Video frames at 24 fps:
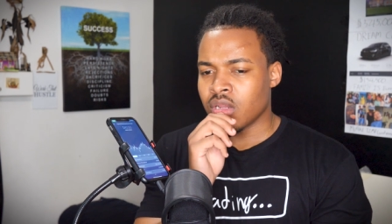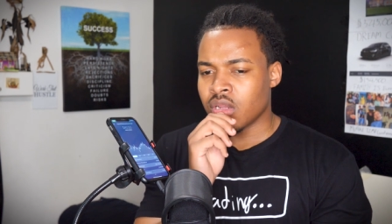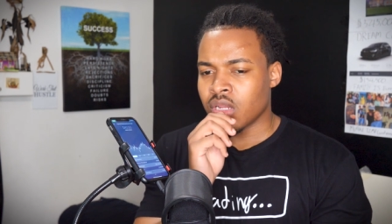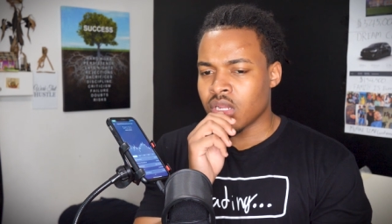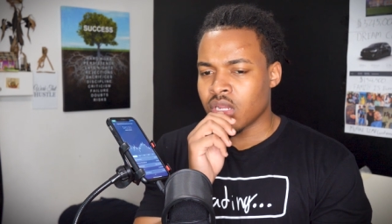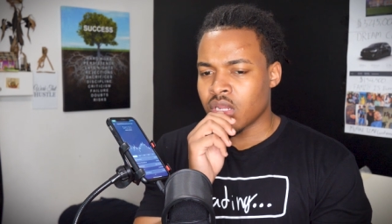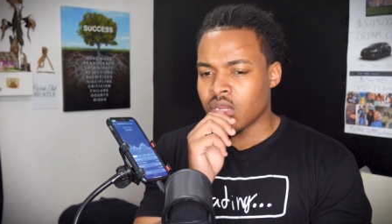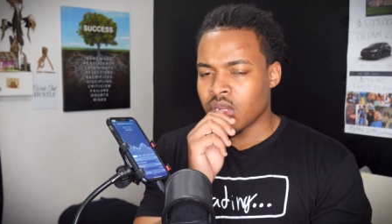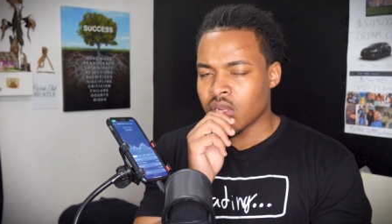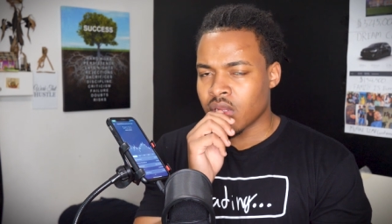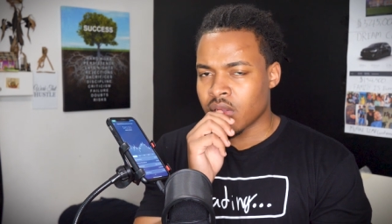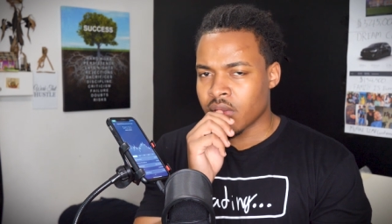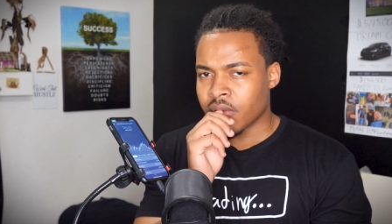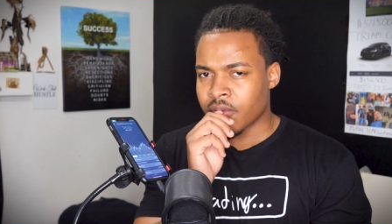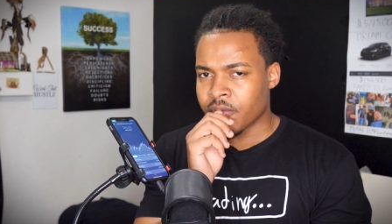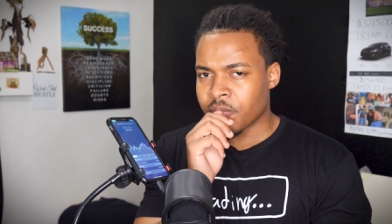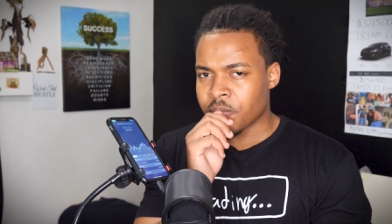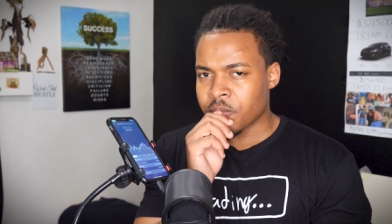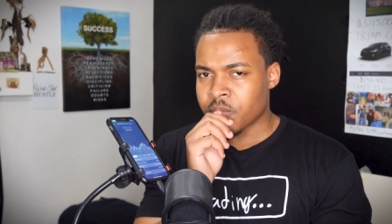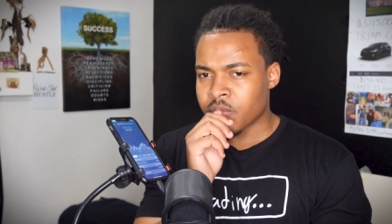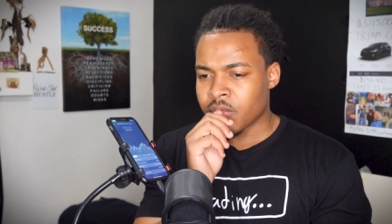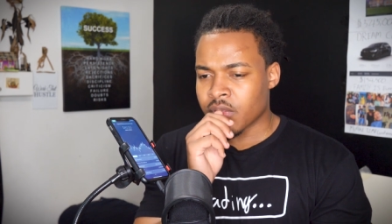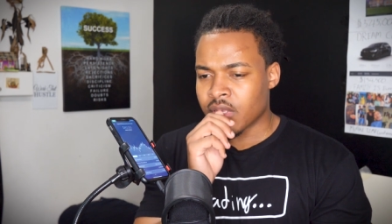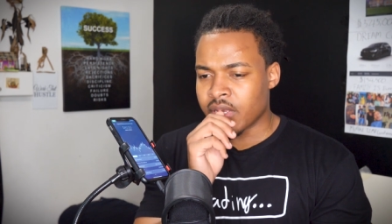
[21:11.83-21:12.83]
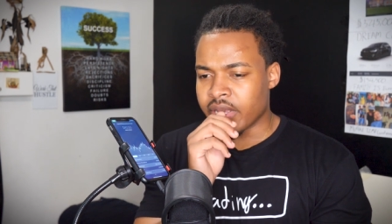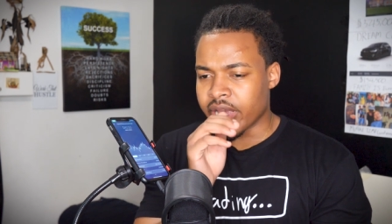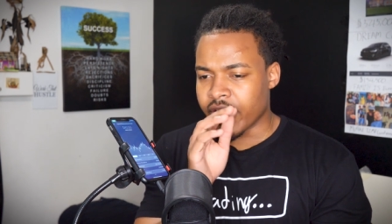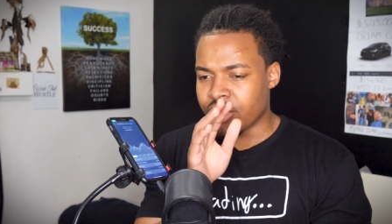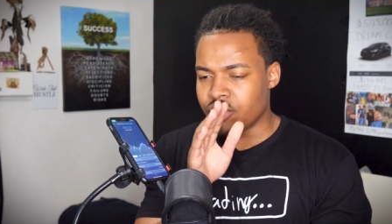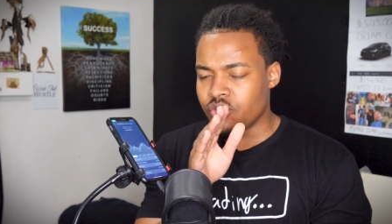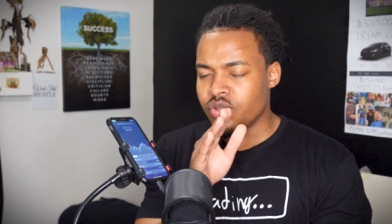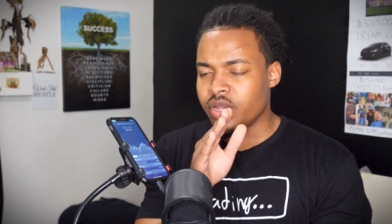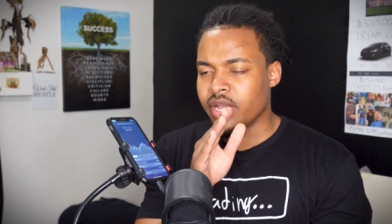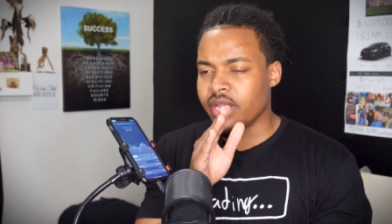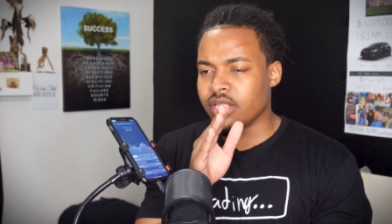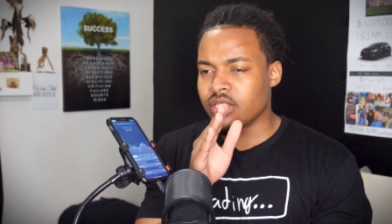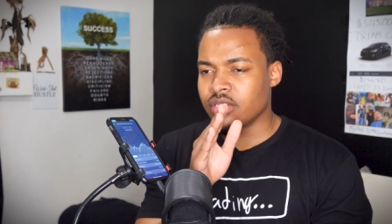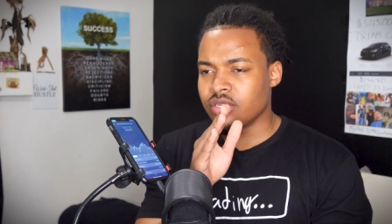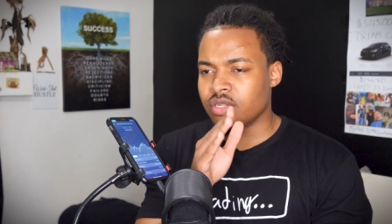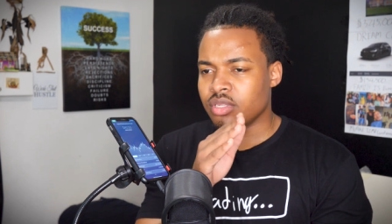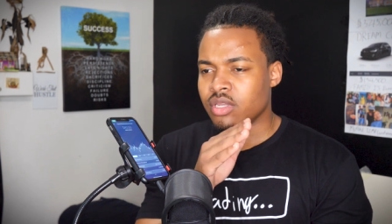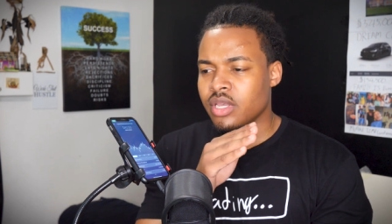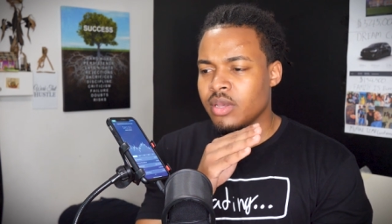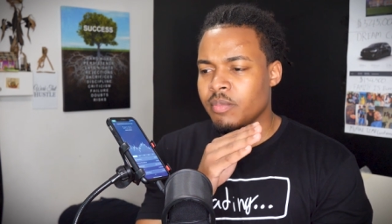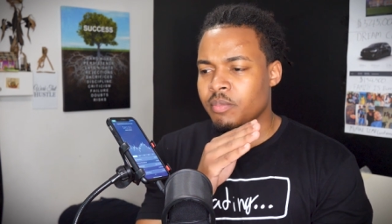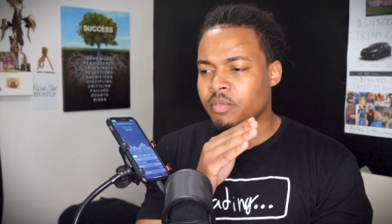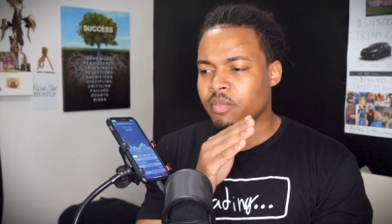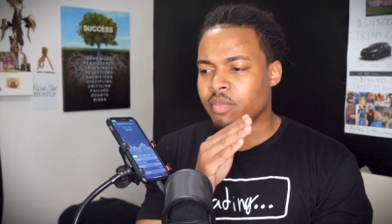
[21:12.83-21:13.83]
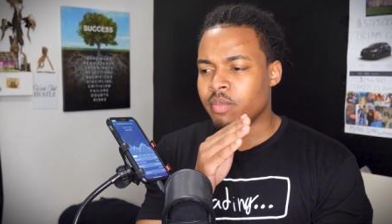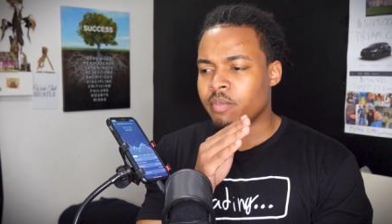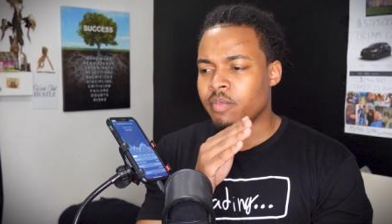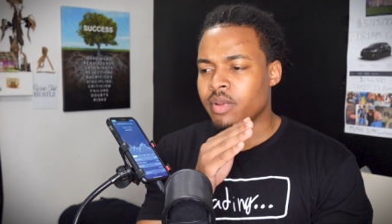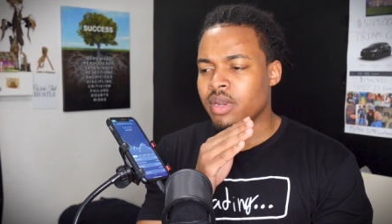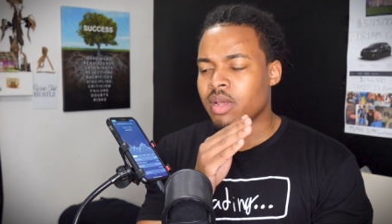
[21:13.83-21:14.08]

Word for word: That is correct. Yes. And that you guys, is a taxable event.